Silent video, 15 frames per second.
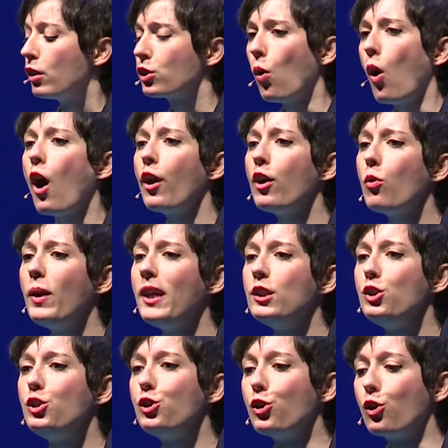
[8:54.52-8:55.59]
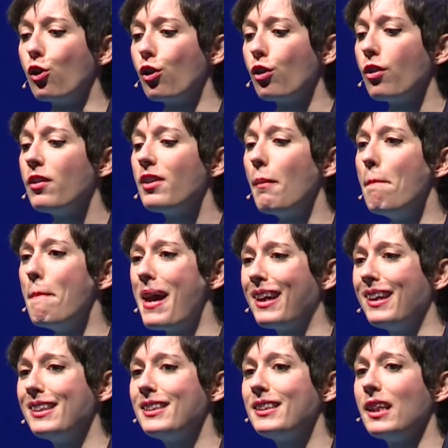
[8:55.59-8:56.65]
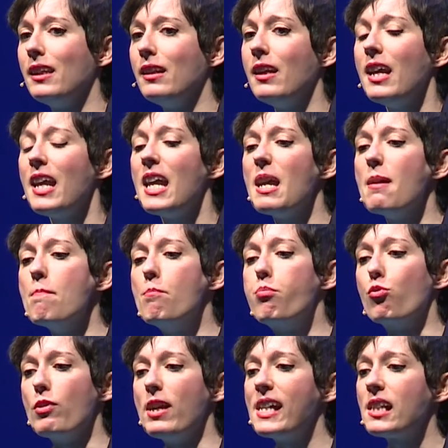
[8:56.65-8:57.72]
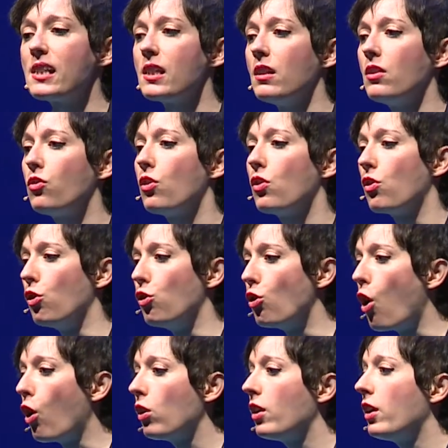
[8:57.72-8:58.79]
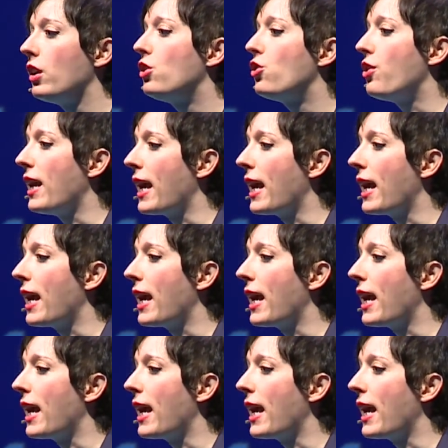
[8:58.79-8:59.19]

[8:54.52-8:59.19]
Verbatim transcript: So how do we ensure that medicine embraces the knowledge,